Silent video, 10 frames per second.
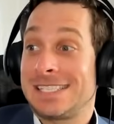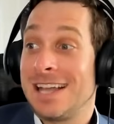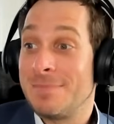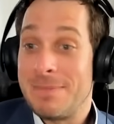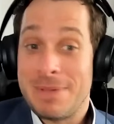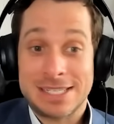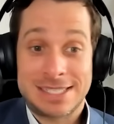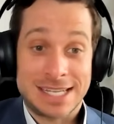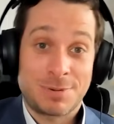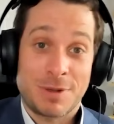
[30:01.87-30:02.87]
not my best.
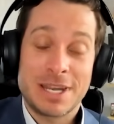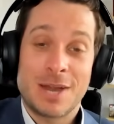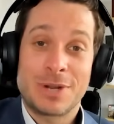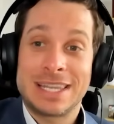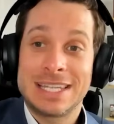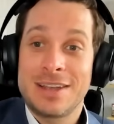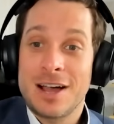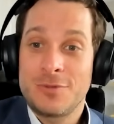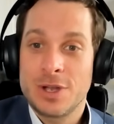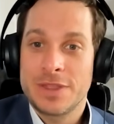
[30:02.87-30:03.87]
That's probably not what I'd lead
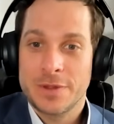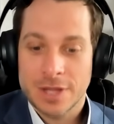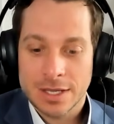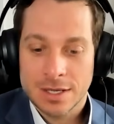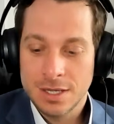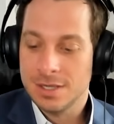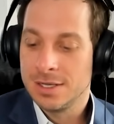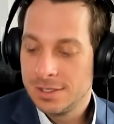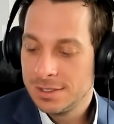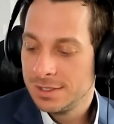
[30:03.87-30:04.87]
off with. And they're like,
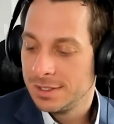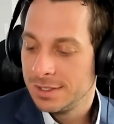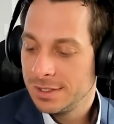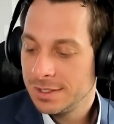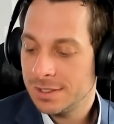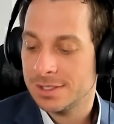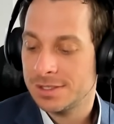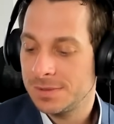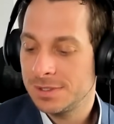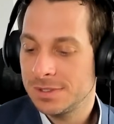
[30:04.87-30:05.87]

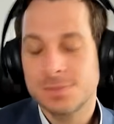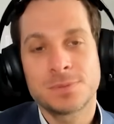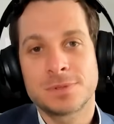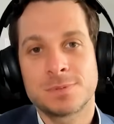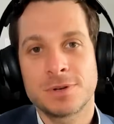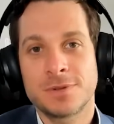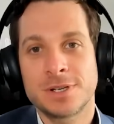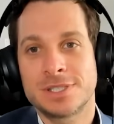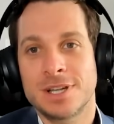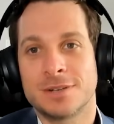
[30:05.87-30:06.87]
it's pretty
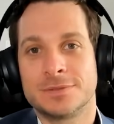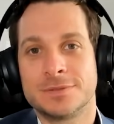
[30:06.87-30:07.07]
funny stuff.